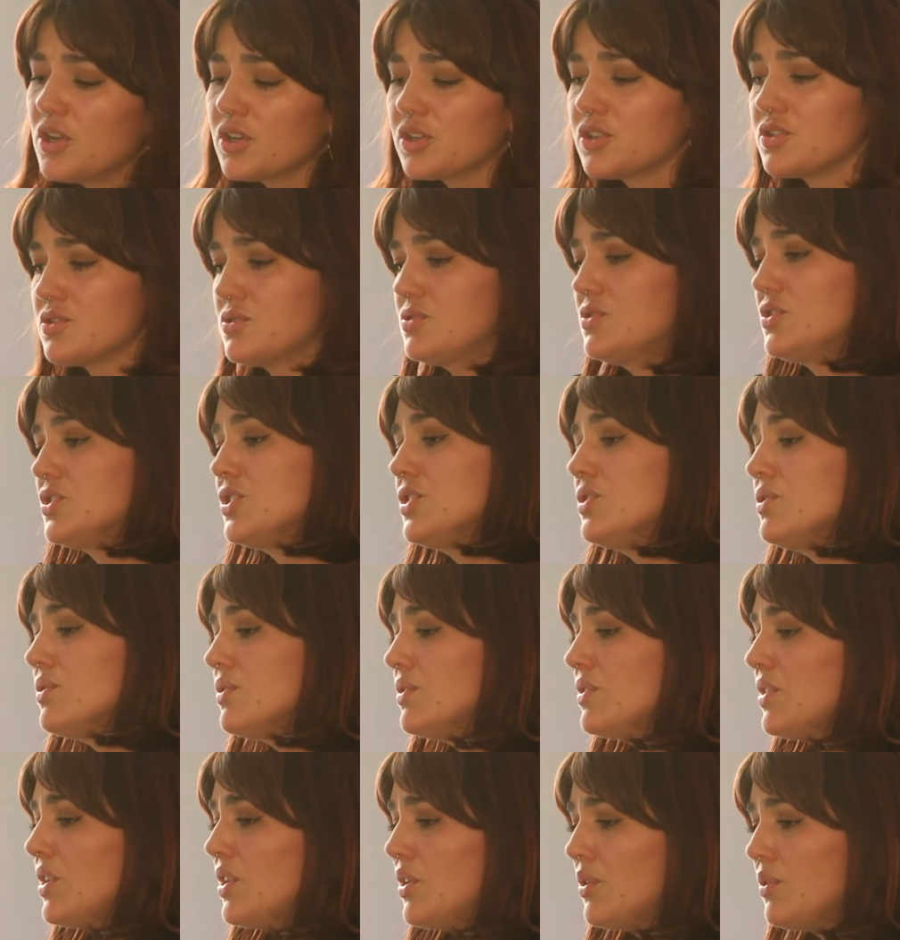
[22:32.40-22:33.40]
Cause you
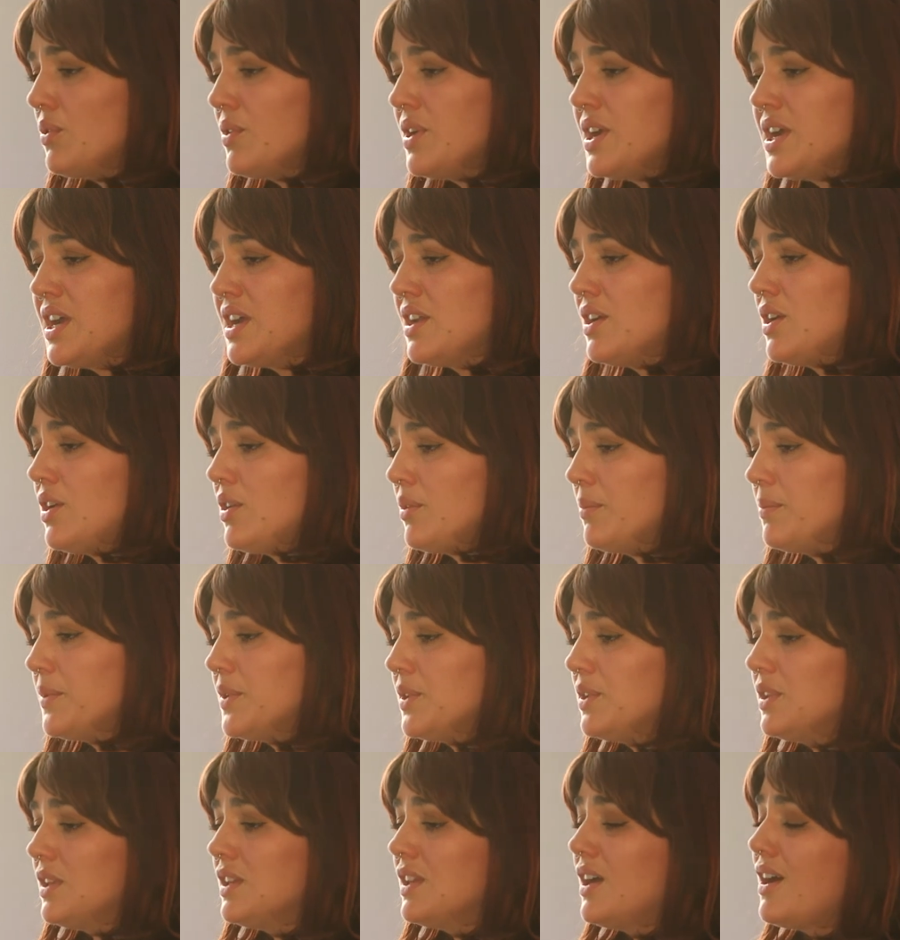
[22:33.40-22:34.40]
know we don't
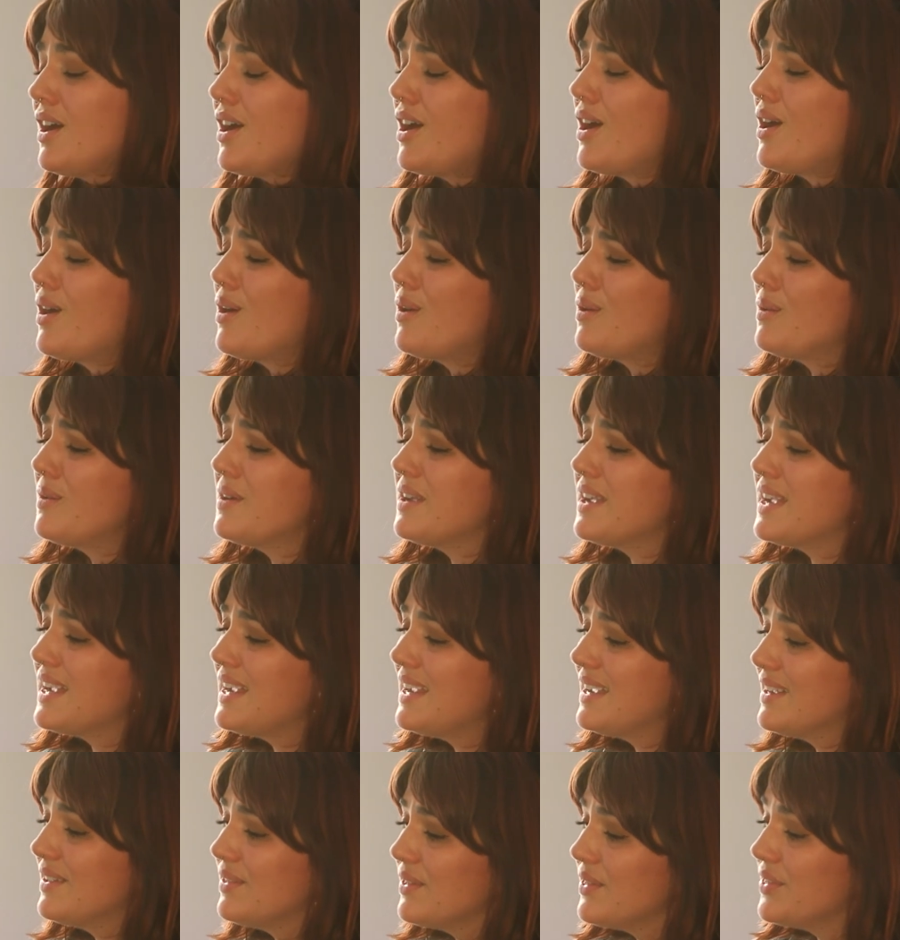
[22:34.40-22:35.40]
belong
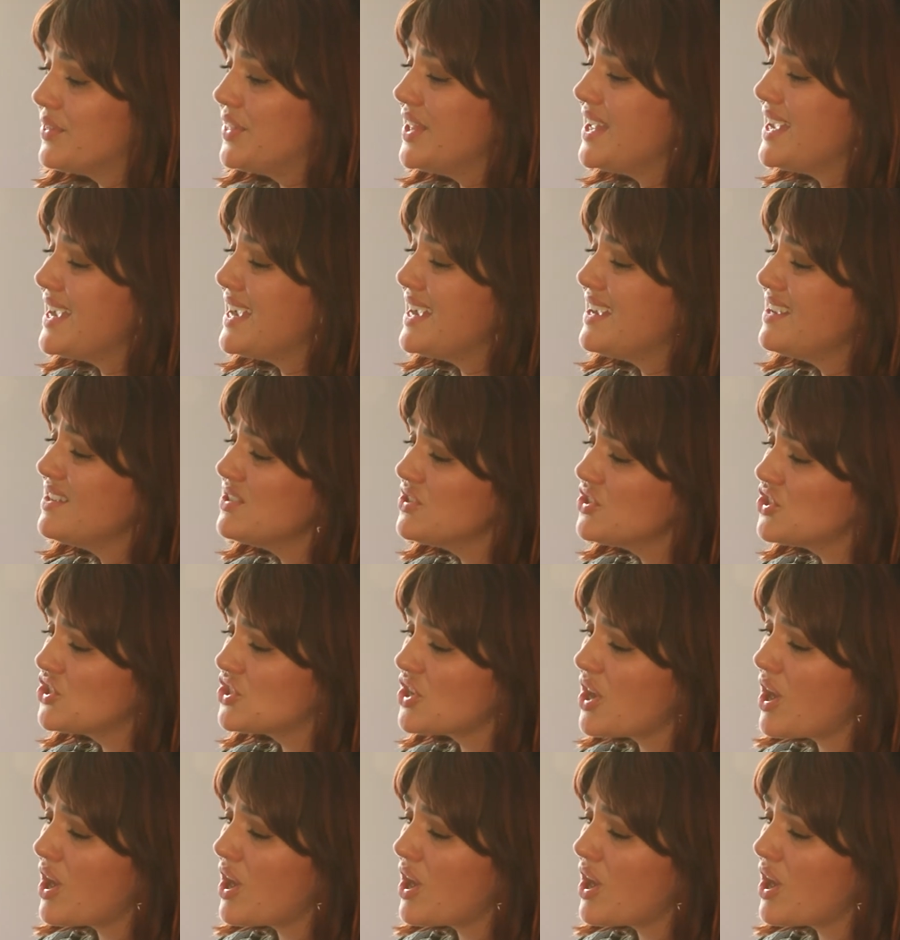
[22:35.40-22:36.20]
in this